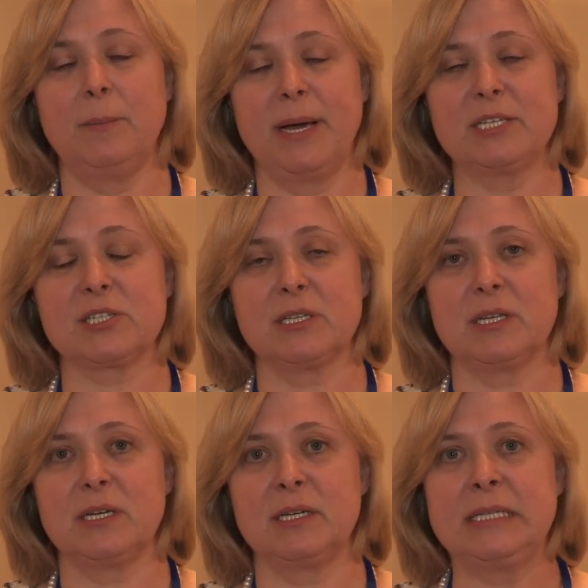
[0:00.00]
patient
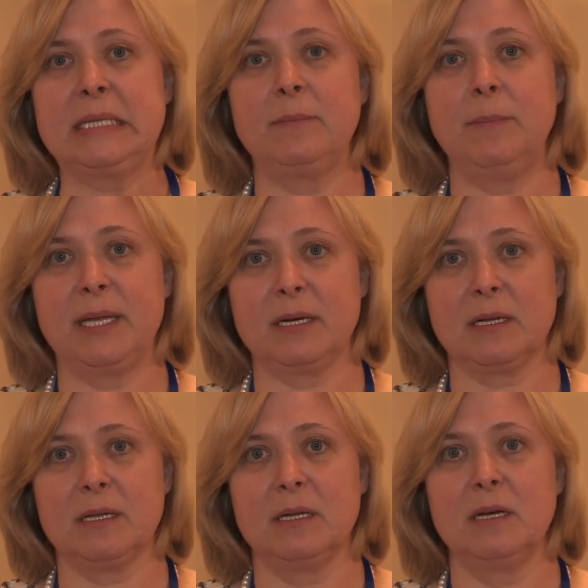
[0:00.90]
in
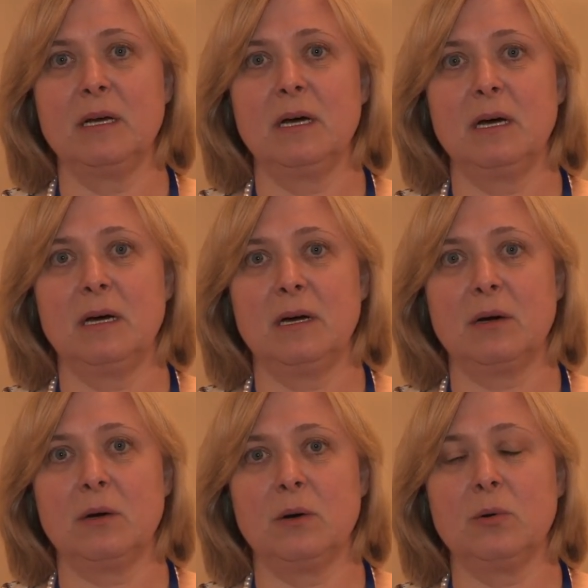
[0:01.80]
medical
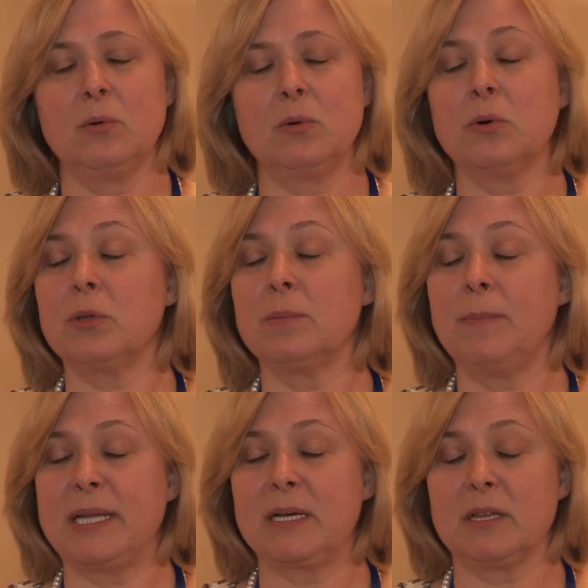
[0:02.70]
uh, who got
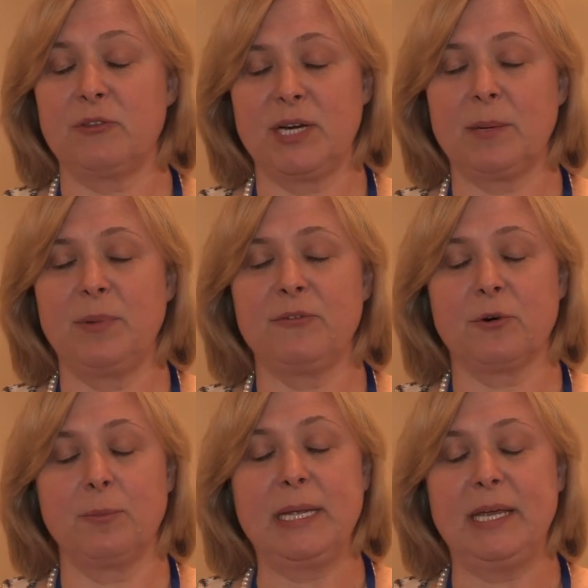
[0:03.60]
medical therapy
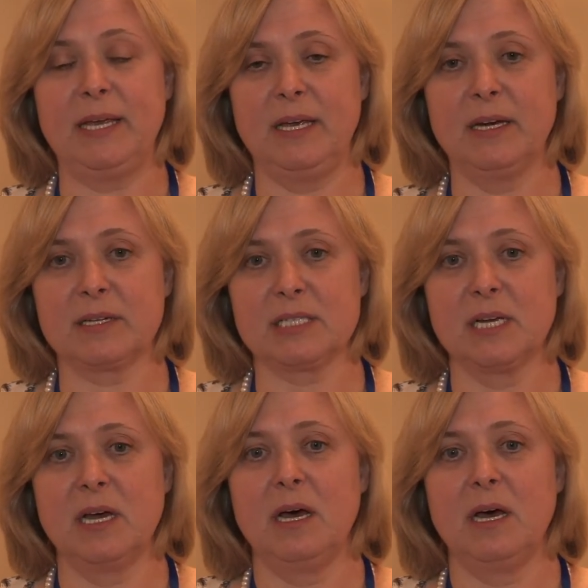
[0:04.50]
for many years,